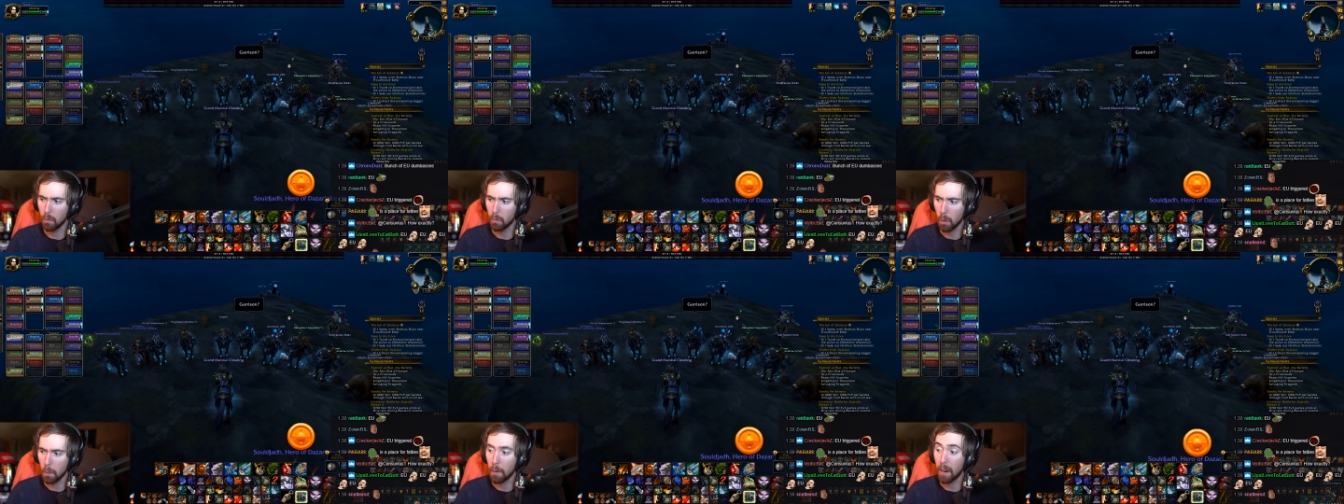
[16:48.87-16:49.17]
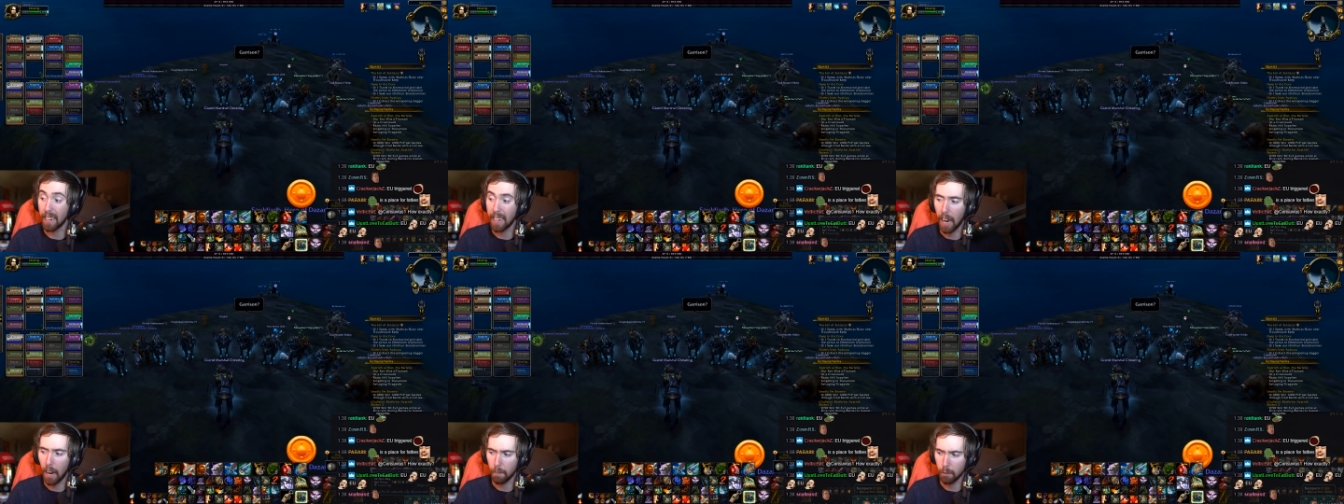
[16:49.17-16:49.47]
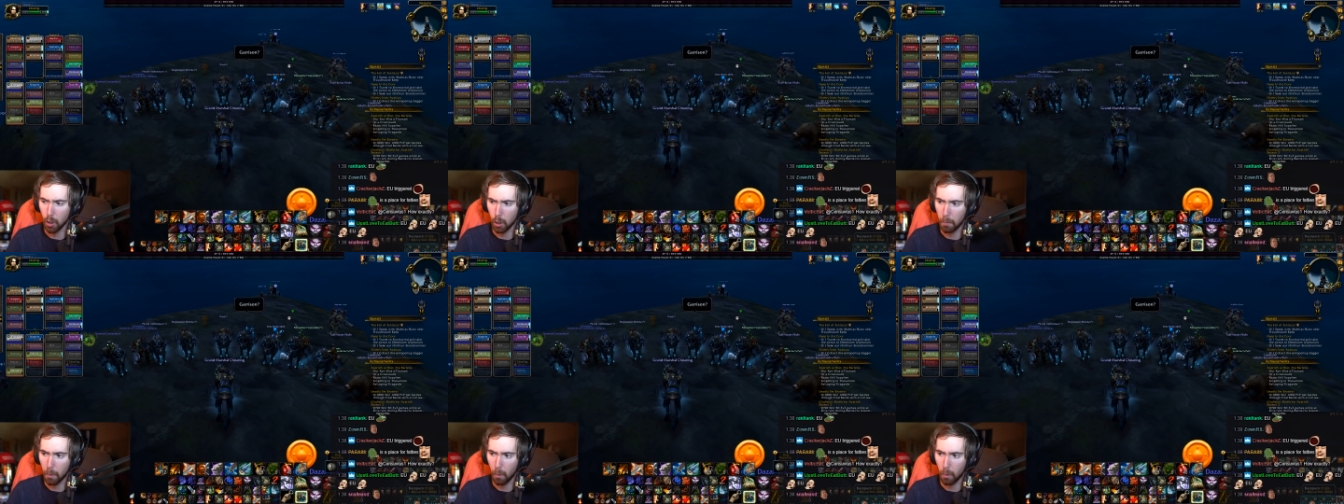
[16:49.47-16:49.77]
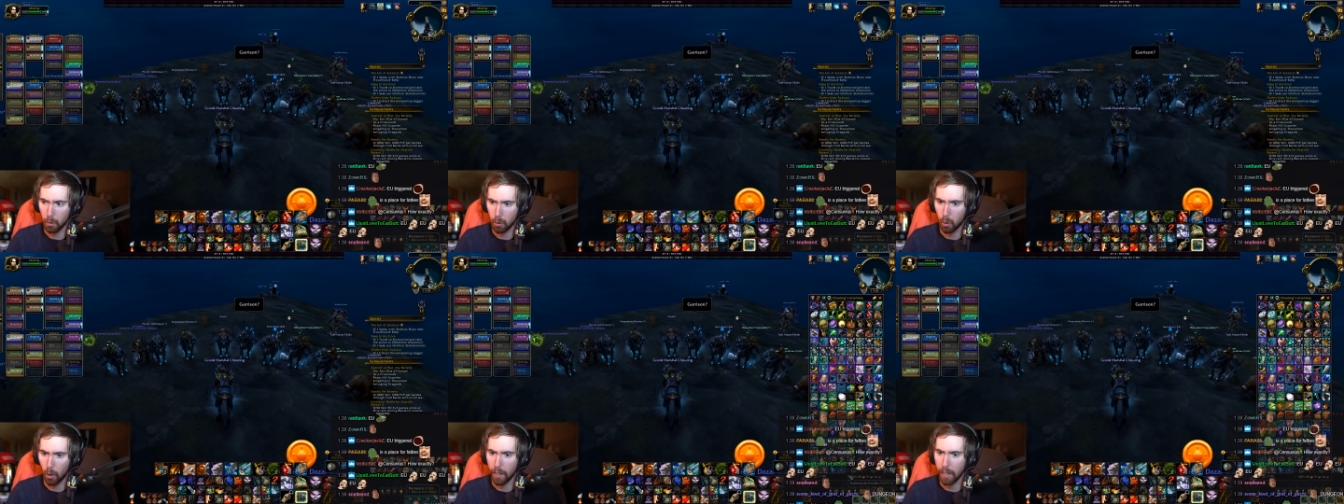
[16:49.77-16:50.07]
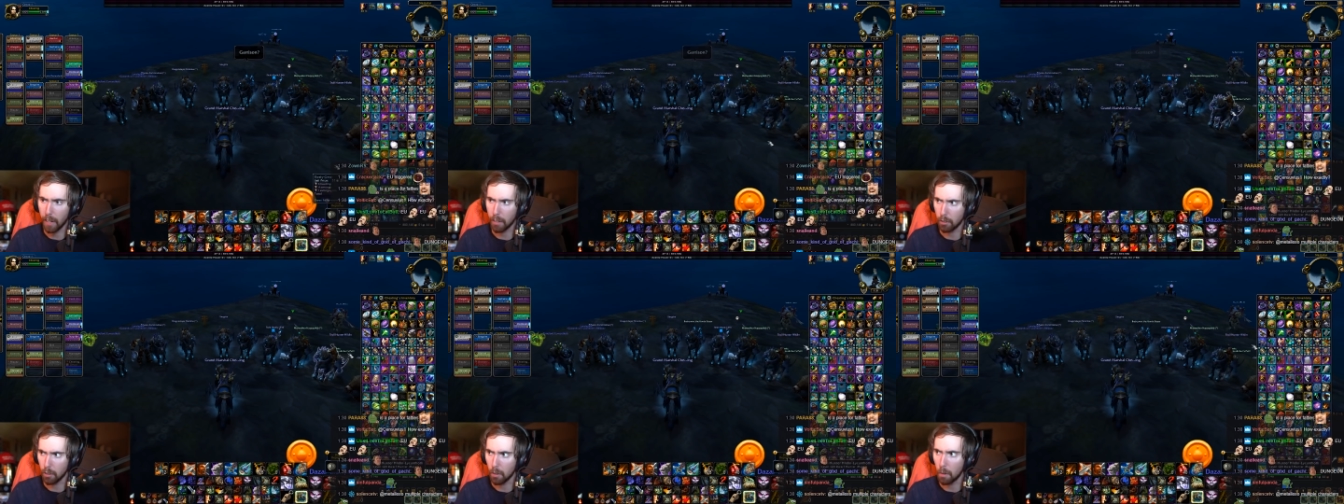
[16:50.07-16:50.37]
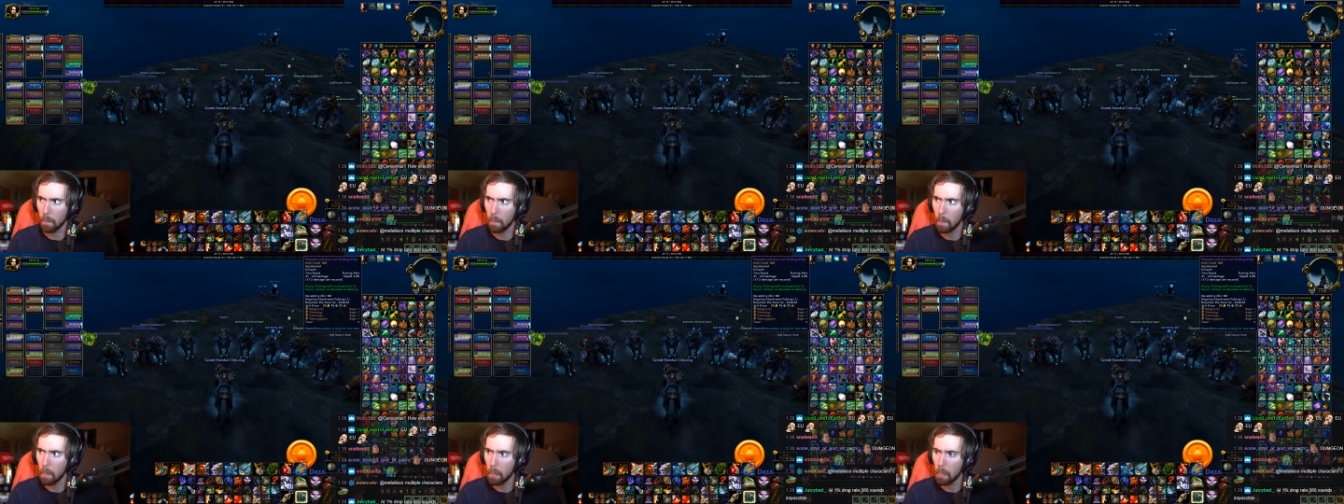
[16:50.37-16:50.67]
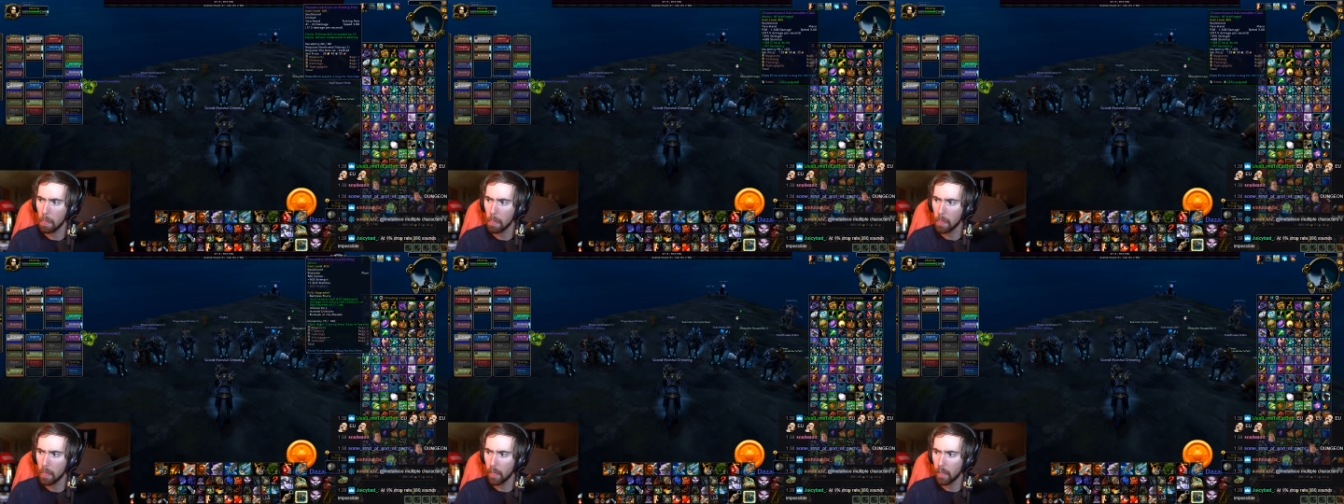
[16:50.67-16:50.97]
we might have to, but we'll try not to.
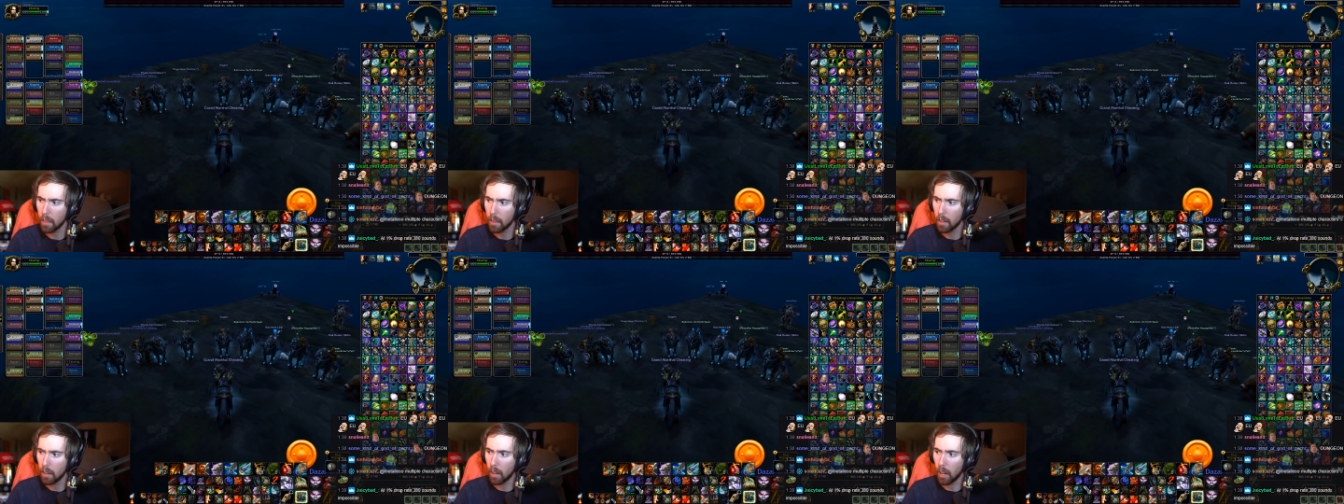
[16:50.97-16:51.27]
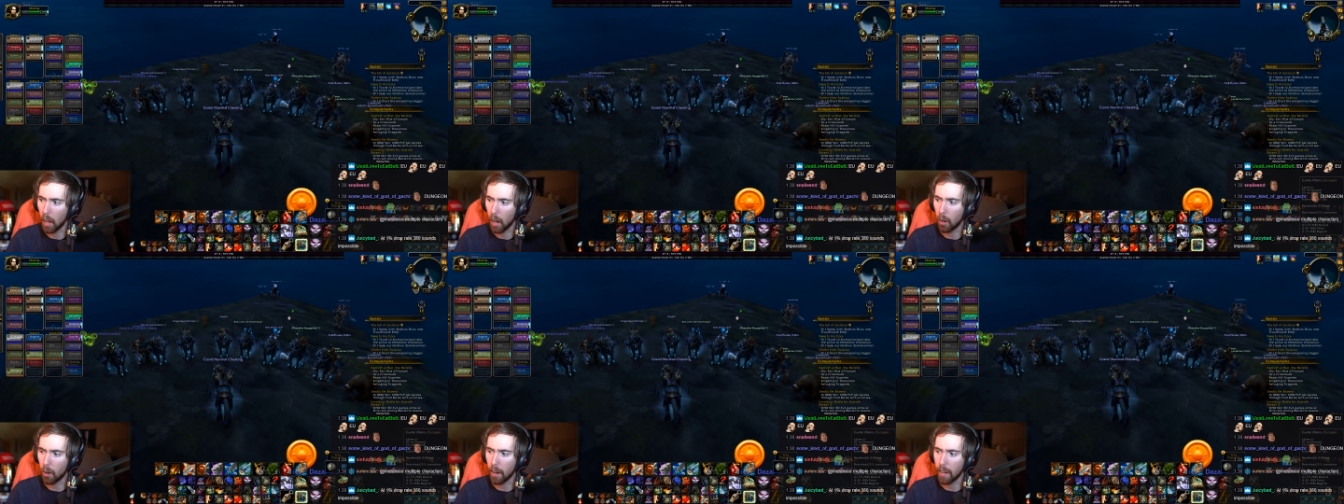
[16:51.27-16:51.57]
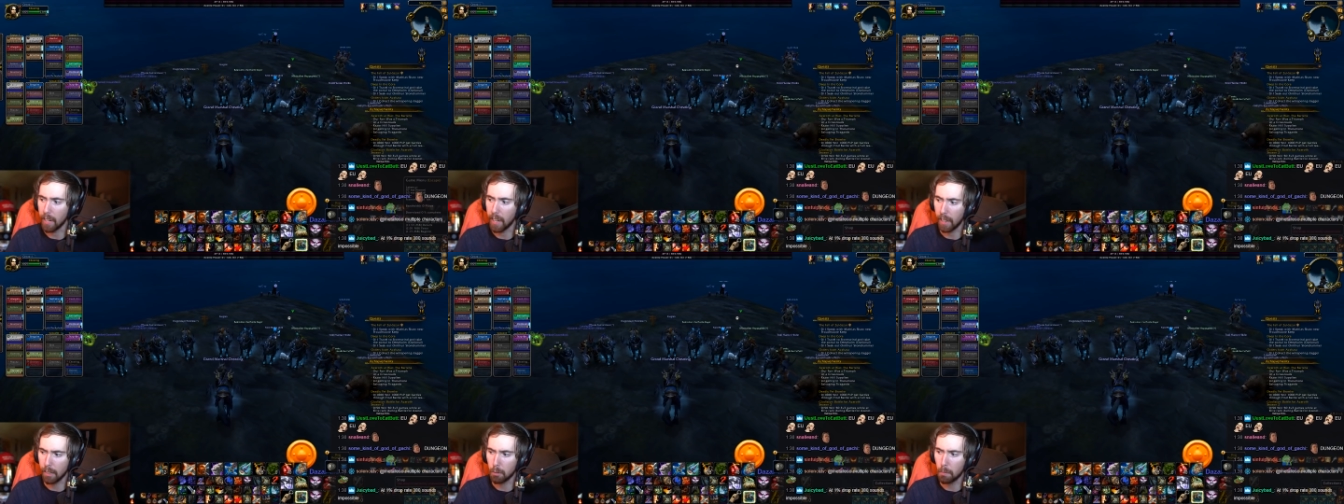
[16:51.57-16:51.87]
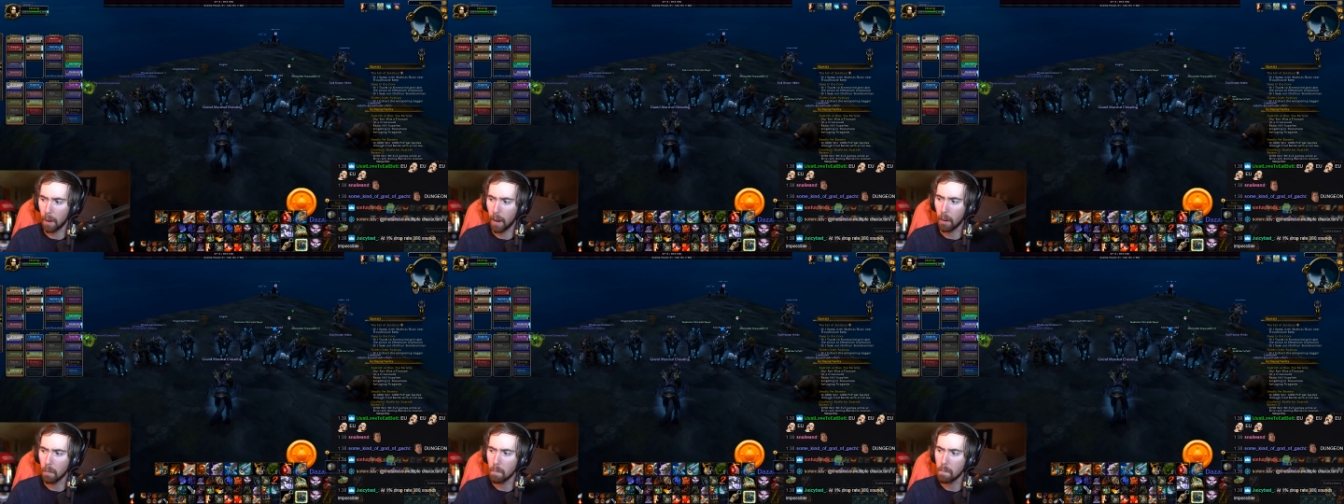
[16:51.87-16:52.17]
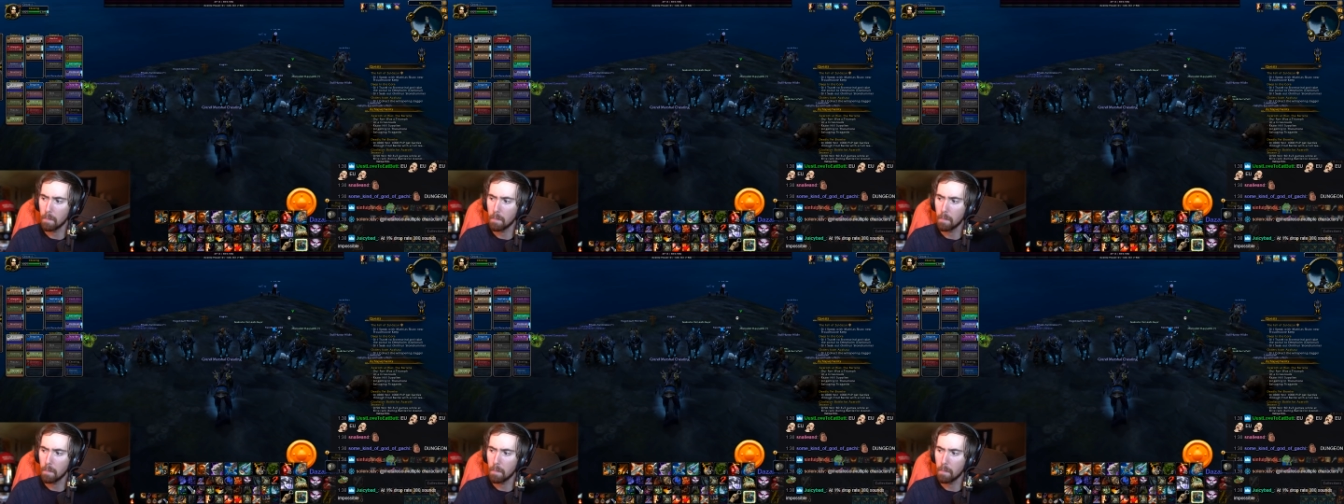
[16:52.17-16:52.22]
Alright, next mount.